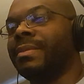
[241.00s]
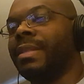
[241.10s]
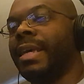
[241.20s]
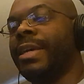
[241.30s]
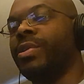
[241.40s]

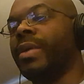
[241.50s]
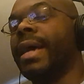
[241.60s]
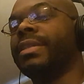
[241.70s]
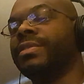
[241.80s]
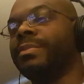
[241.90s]
like
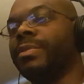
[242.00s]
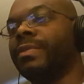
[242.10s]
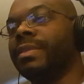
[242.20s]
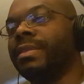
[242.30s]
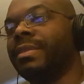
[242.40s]
interactive
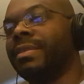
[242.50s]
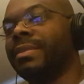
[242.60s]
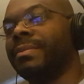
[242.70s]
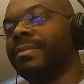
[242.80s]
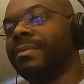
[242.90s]
movies.
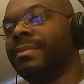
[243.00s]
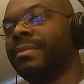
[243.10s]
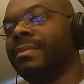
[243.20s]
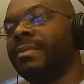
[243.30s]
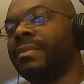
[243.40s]

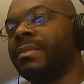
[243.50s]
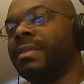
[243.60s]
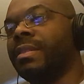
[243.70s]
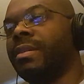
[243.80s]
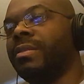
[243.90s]

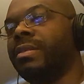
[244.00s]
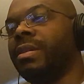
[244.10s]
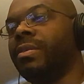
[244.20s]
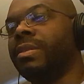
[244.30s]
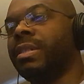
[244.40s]
Oh
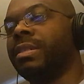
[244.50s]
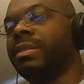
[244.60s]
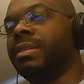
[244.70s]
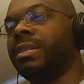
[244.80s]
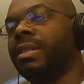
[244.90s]
no, you got
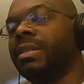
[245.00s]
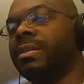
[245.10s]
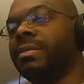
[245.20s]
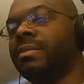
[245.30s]
shot.